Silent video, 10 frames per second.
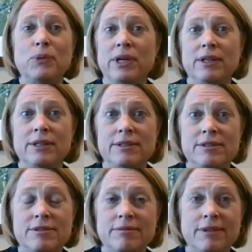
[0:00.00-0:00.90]

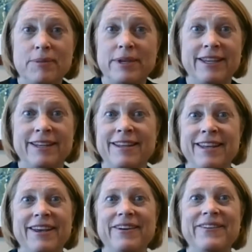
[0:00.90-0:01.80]
wetlands. I mean,
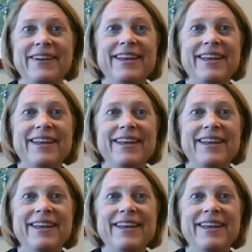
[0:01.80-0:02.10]
you know,